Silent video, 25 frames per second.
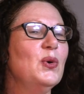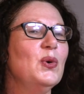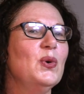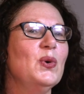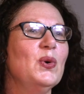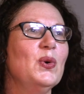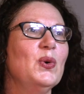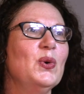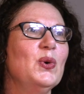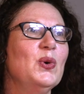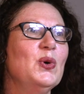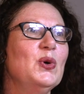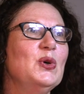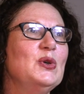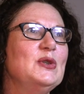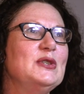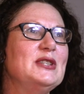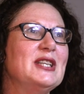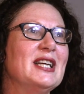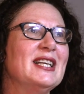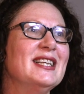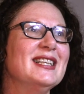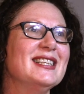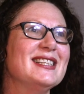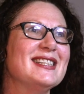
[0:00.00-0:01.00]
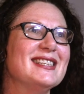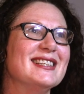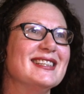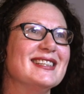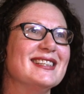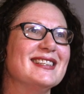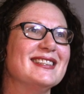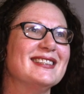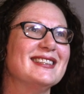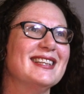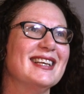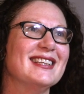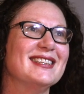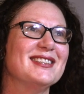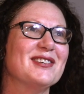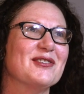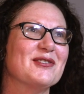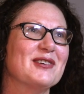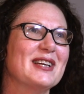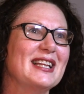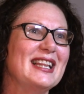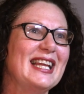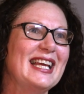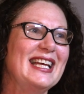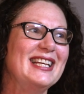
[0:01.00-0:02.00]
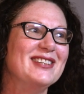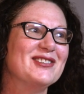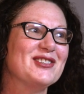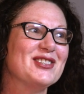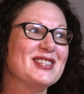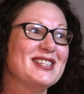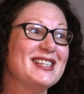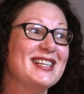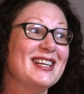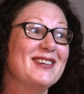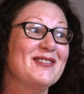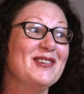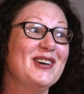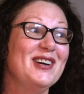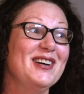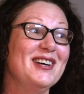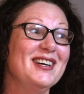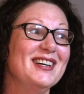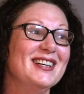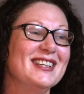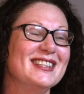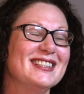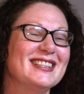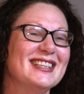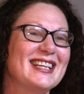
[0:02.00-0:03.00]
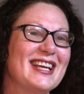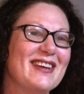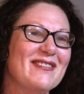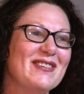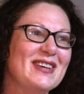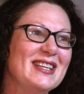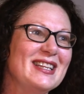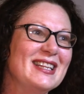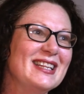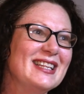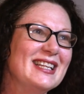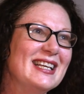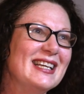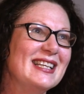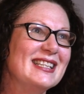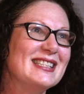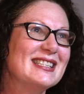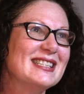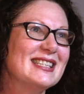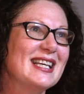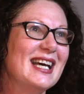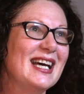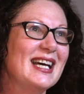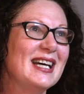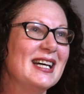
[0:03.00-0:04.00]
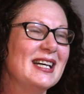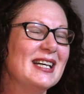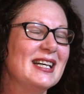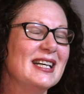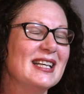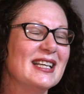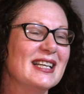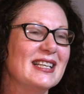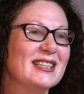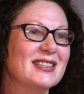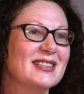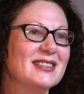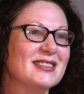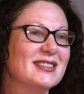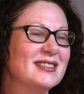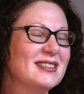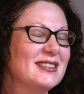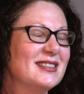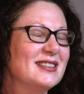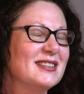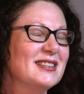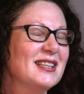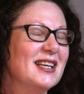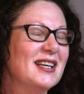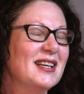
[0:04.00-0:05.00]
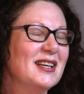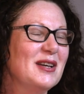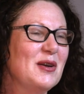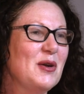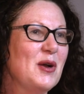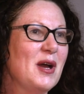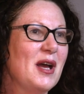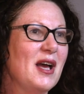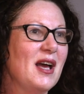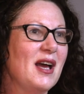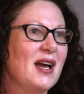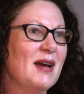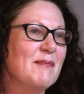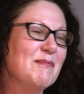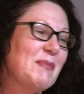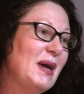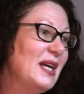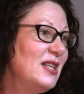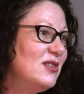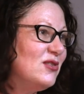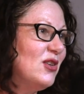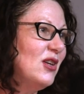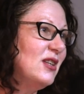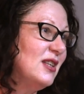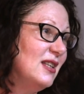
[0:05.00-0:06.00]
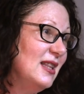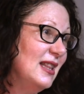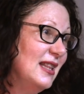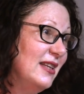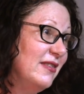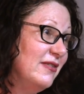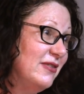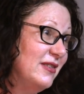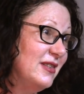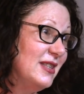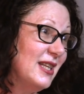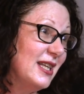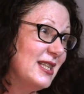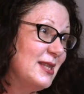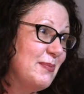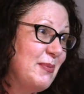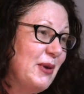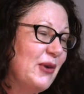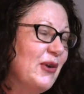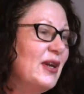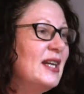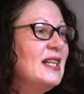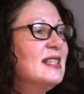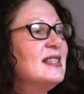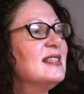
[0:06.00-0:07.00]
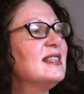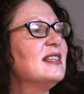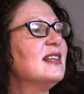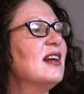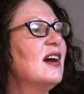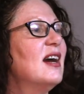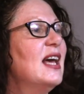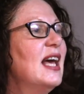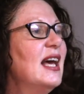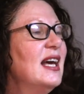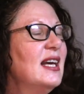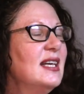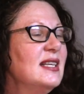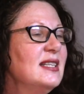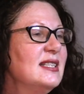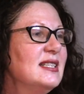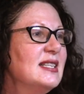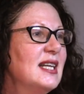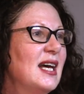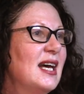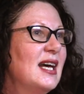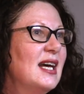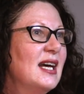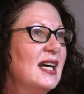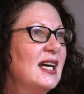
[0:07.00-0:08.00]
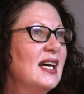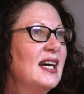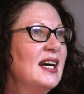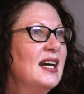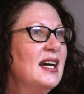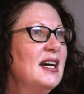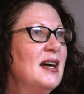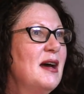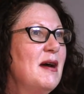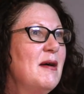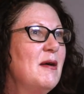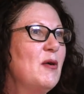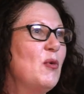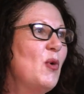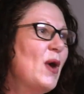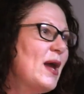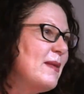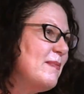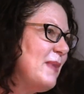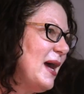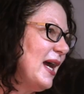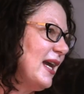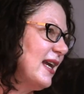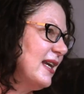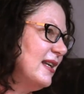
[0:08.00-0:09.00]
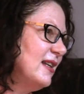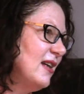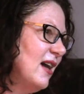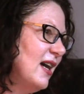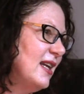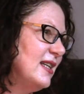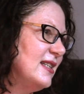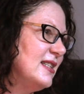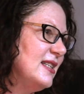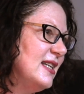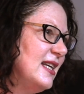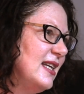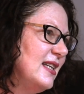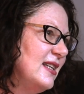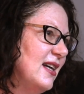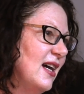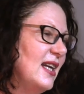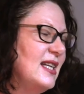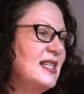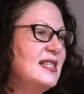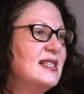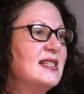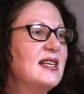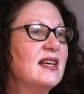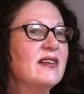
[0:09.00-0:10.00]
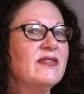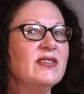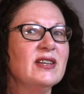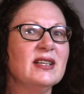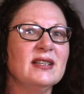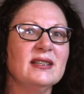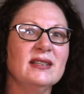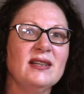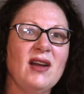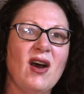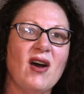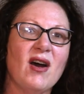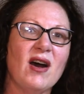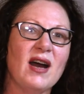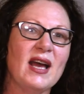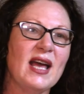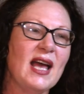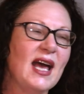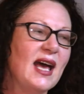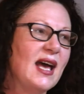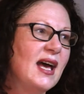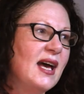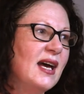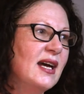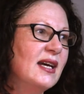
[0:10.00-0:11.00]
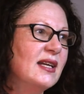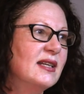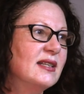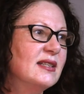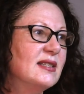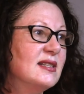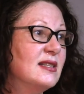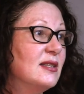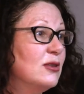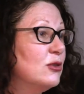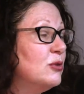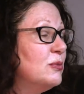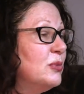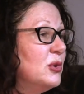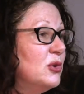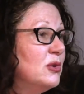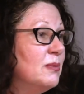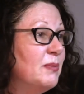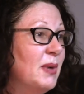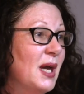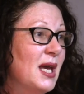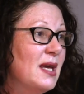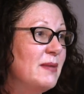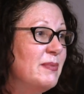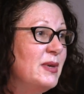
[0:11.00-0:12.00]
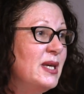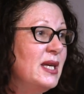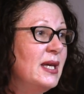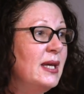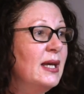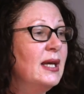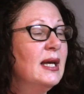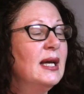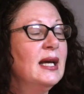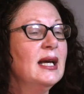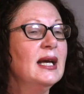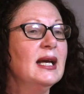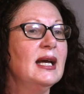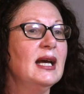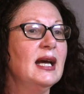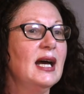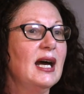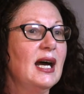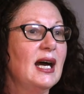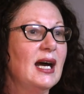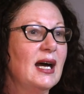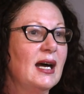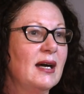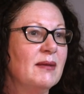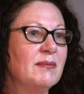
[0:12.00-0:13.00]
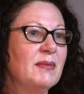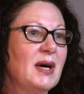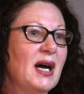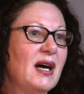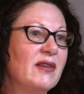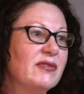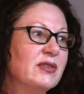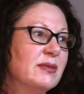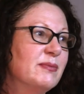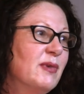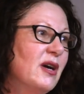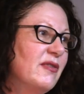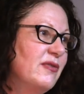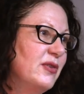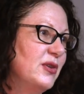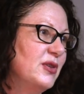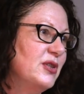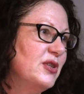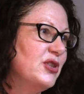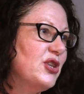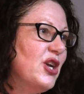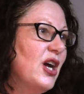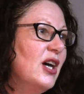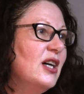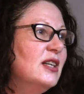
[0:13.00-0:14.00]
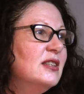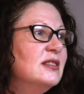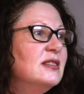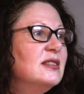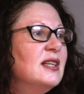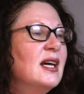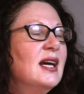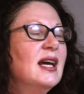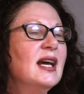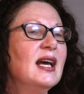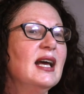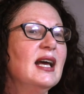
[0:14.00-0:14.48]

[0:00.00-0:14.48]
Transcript: Ooh, genesis. That's a really interesting word, given that it's based on a lived experience that I had way back in 1997. I had a stillborn baby after my first child.